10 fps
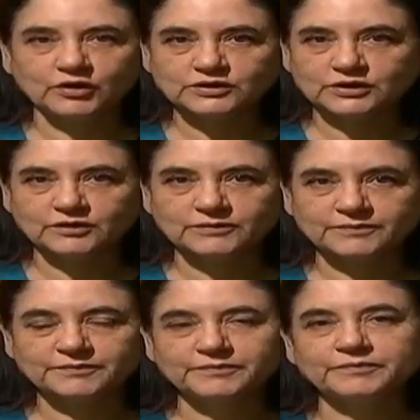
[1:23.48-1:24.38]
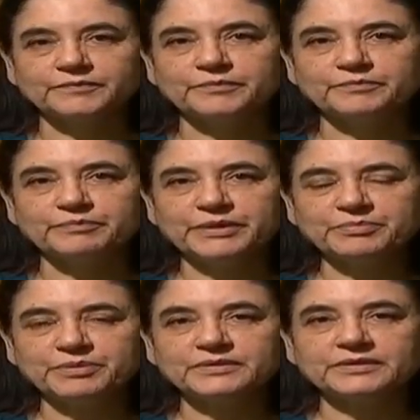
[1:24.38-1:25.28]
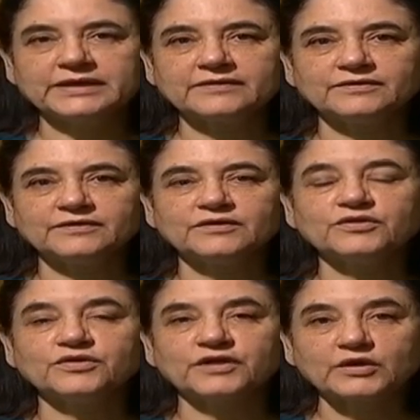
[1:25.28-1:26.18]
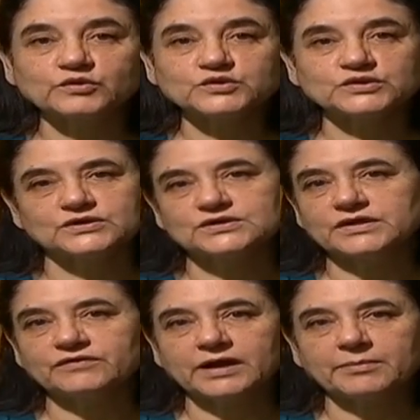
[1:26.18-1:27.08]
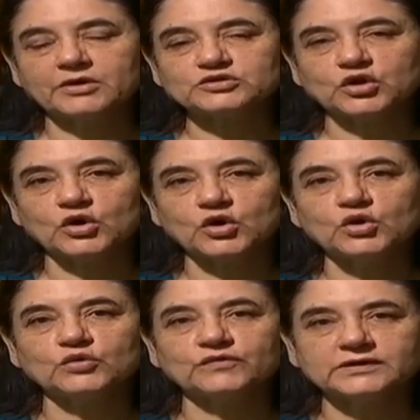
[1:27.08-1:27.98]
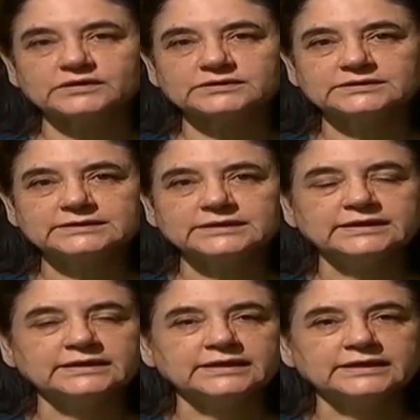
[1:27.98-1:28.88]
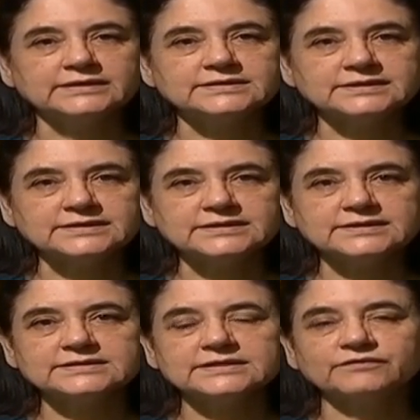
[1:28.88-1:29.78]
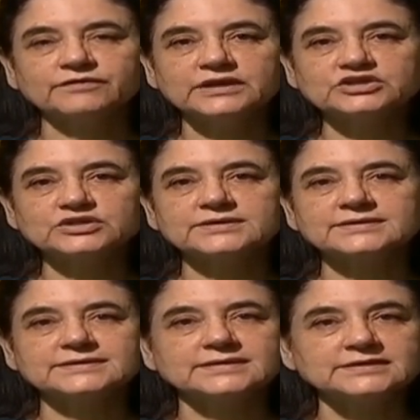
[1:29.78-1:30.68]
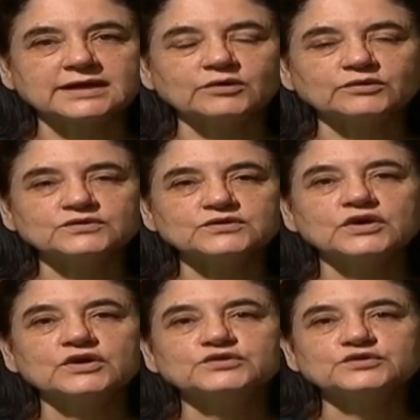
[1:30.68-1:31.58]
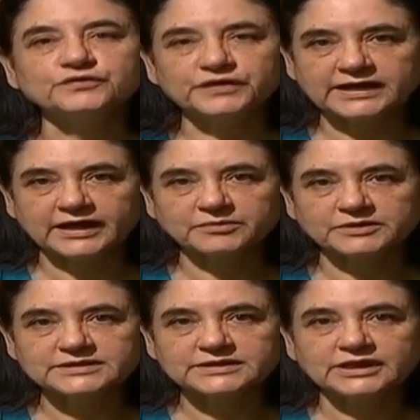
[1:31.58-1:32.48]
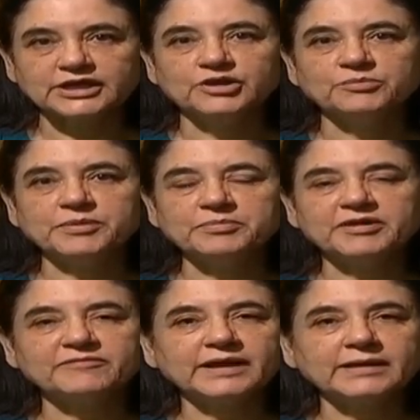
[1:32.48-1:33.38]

the lockdown. People in the thousands have come out all over, in cities, in villages, in towns, to feed animals. People have